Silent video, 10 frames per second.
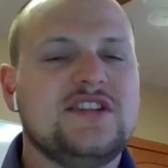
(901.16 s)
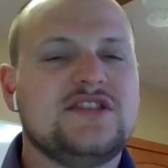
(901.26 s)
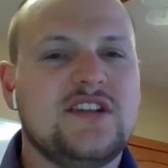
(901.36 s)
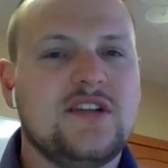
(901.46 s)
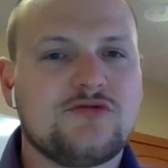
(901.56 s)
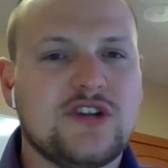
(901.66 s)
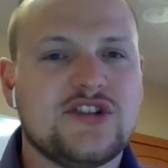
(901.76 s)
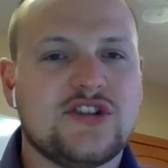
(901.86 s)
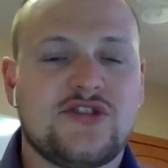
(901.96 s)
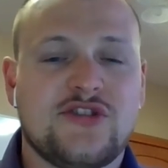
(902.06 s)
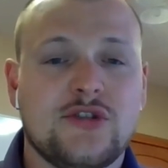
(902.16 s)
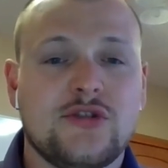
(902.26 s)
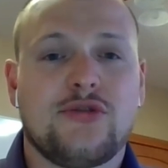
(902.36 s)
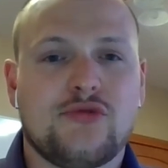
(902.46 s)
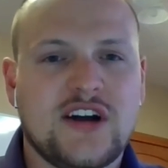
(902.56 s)
reach reach a
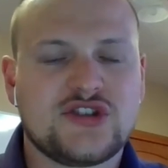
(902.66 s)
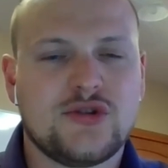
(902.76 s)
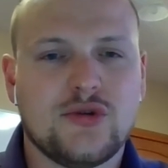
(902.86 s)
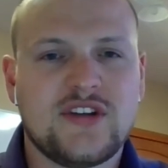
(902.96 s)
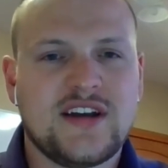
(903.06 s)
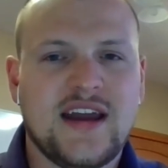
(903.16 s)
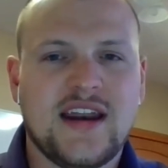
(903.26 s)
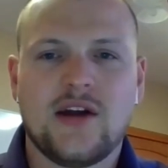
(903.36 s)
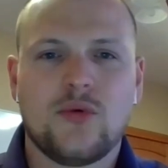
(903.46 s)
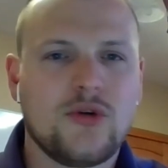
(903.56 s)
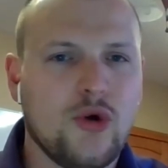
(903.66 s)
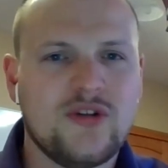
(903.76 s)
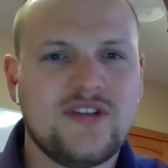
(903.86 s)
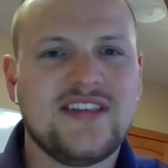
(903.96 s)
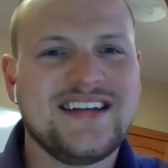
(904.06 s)
certain threshold, and again, I don't want to go
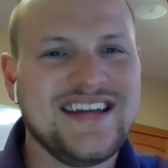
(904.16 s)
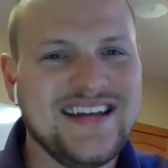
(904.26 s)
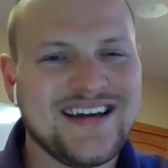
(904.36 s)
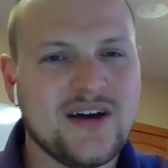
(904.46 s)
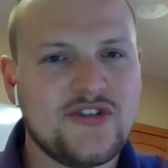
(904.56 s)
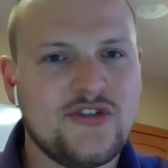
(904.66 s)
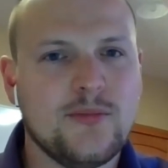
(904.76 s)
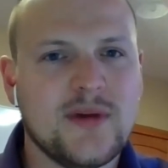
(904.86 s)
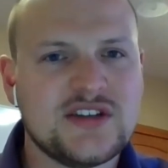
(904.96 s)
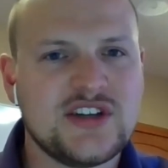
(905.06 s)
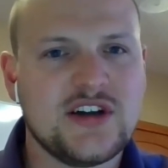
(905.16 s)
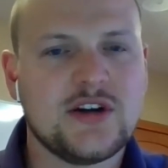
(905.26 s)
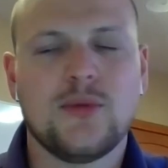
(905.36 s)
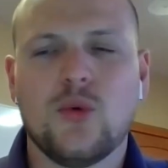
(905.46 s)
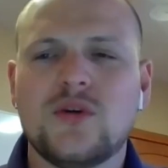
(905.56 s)
into the details too much
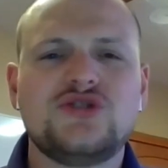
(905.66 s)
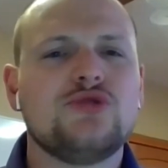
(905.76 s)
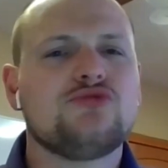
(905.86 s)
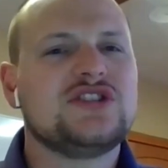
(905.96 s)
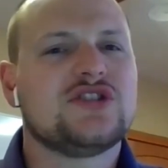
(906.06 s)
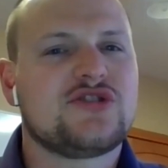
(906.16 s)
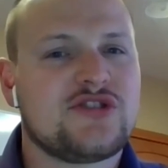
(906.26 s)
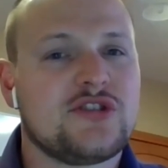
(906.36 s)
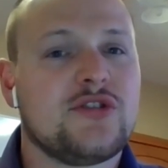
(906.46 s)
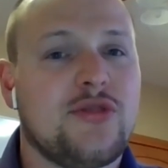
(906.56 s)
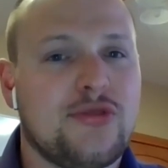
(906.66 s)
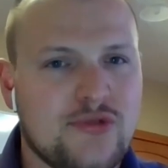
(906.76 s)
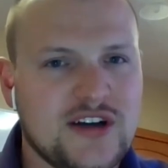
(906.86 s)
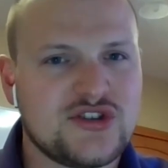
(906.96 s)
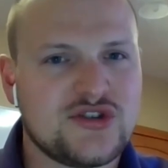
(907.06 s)
here, but once you reach a certain
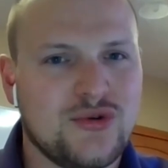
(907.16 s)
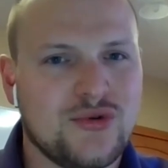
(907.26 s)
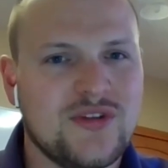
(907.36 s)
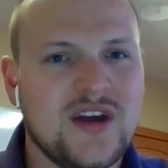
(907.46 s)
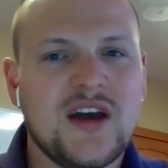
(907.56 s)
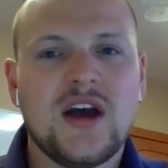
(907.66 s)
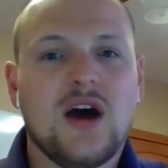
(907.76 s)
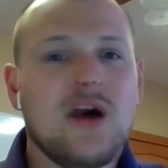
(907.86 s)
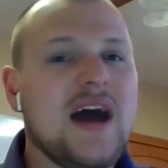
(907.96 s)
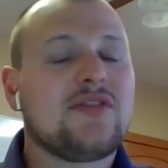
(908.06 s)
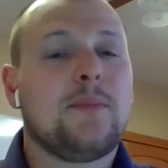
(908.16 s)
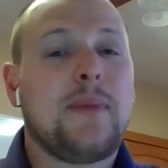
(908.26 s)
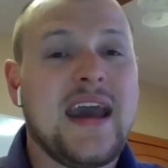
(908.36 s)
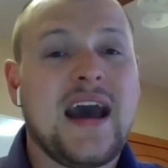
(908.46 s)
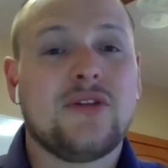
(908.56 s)
threshold, you have to
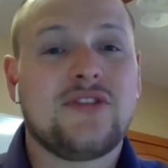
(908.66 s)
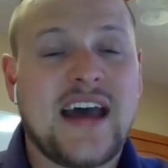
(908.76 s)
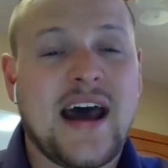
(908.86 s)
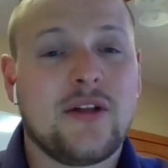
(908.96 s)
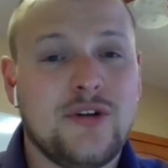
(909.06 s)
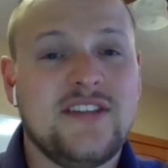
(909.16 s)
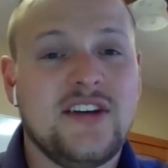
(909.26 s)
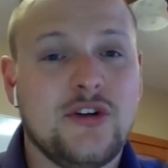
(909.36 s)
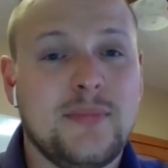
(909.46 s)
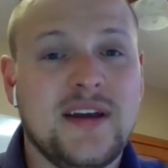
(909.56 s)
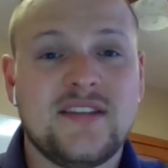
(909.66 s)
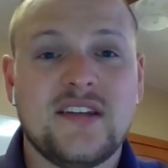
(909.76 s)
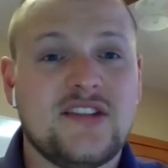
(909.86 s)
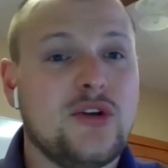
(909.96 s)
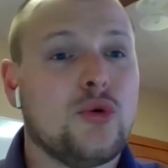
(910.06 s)
pay out salaries in your
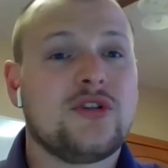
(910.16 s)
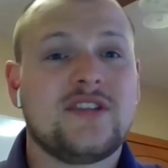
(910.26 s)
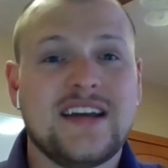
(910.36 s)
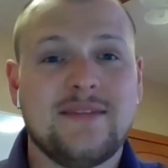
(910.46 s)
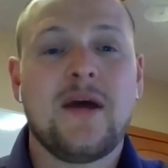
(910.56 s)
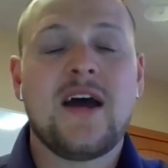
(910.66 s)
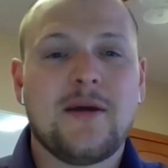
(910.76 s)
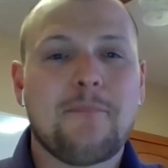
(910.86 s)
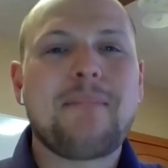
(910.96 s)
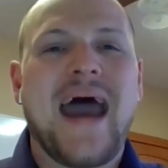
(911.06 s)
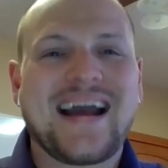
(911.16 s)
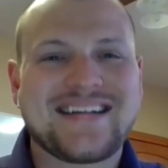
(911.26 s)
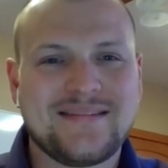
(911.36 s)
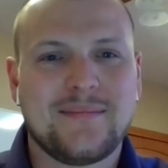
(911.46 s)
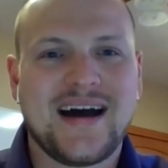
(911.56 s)
business in order to to
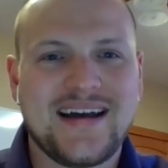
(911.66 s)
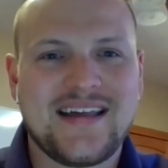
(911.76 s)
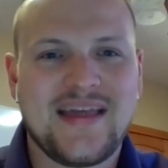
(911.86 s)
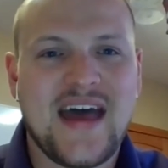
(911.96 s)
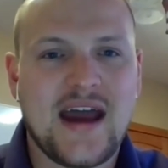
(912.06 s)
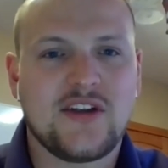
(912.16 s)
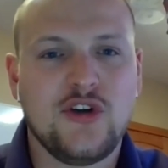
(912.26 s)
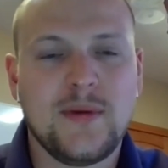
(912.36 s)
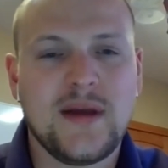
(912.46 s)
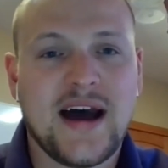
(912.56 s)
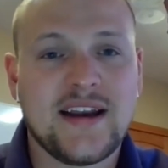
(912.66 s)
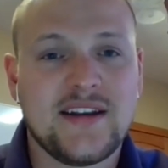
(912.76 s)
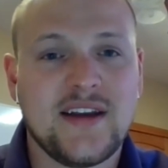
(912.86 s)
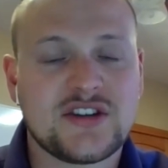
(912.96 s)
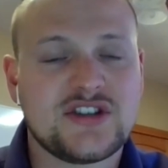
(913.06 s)
maximize that QBI
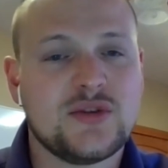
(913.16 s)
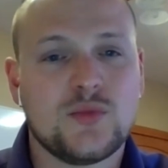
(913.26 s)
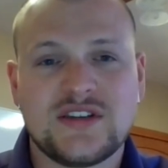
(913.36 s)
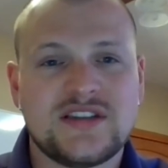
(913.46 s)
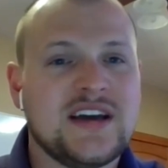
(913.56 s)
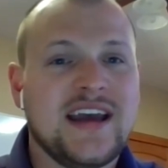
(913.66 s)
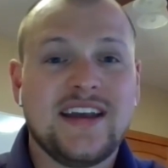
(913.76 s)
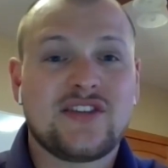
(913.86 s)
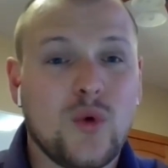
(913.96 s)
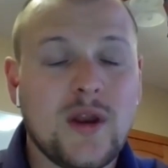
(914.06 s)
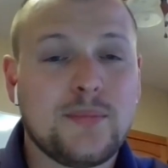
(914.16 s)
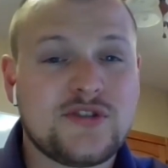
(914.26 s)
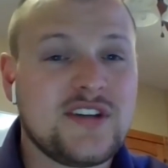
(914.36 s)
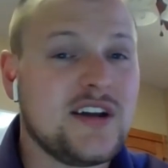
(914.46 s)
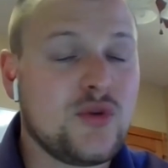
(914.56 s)
deduction, which is
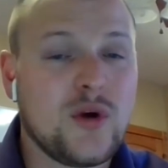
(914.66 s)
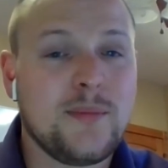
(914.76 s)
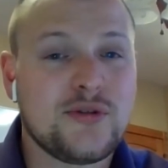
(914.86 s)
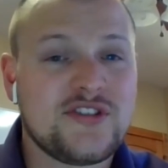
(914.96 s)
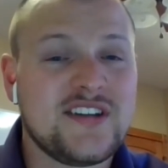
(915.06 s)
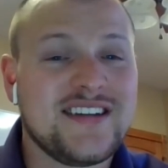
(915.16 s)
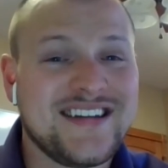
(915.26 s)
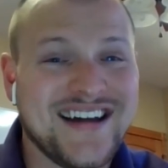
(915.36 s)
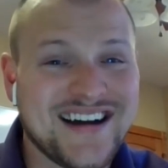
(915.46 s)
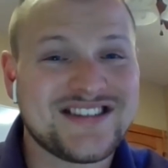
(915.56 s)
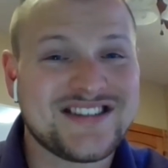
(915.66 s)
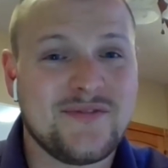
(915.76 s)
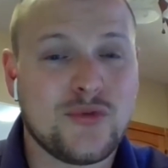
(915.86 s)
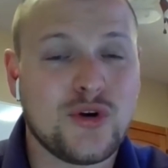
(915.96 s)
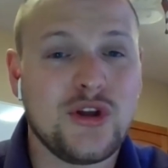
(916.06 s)
20%, a 20% deduction
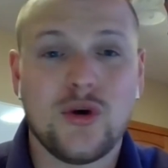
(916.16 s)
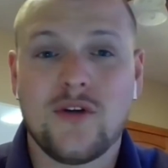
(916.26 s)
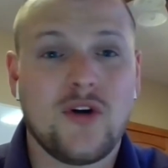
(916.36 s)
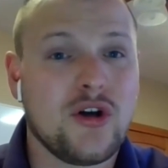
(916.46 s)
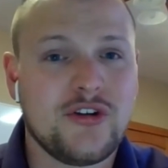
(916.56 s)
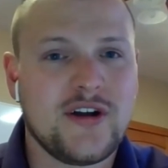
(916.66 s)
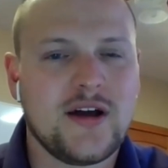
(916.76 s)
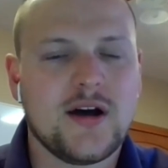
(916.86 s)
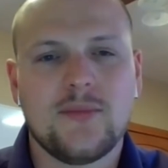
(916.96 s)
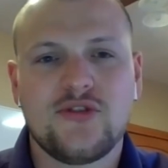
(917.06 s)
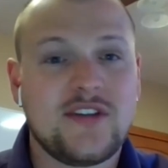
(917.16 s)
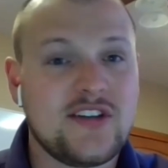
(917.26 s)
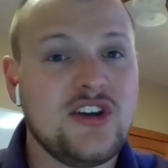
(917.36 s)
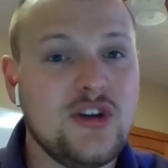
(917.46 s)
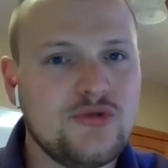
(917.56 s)
for you of all your income. So it's a
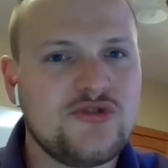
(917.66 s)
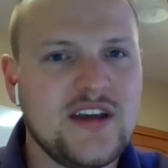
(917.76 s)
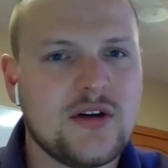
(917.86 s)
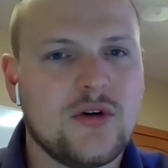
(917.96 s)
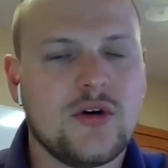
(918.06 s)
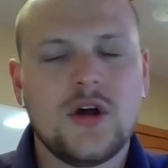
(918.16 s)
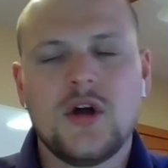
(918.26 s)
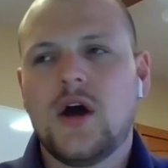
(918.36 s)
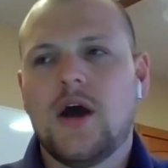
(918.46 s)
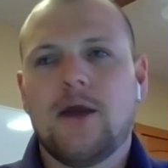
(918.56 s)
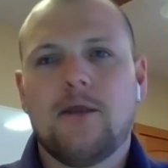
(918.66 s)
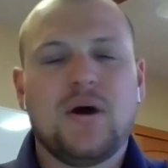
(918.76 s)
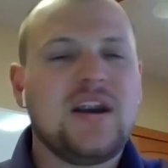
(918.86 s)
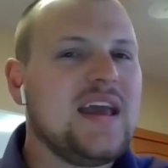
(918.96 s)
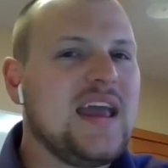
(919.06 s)
huge deal.
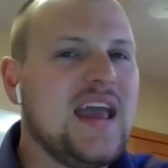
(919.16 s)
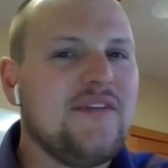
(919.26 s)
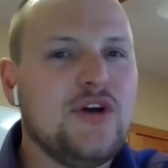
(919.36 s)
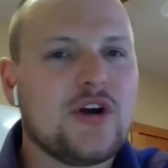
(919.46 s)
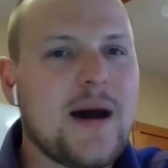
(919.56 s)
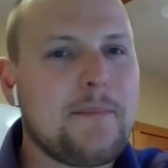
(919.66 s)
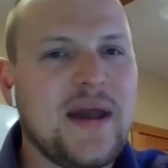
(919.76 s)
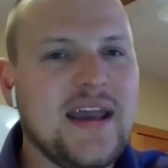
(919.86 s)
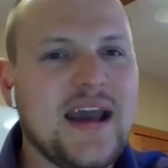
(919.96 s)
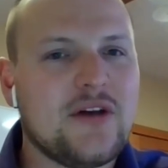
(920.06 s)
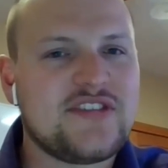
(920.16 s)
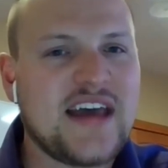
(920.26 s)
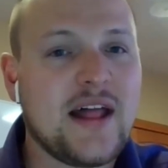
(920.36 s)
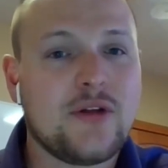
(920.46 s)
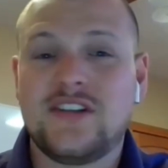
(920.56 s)
But if you're not paying out
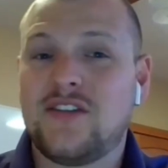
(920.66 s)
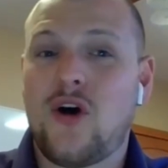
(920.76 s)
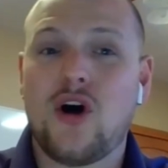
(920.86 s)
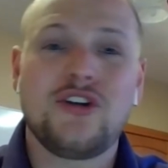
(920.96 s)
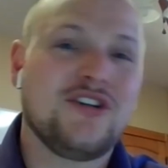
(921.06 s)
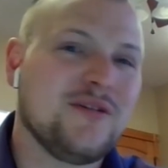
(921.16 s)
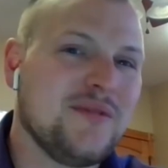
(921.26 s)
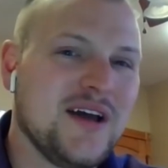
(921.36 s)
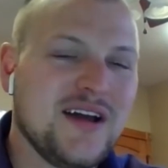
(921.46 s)
salaries, if all your,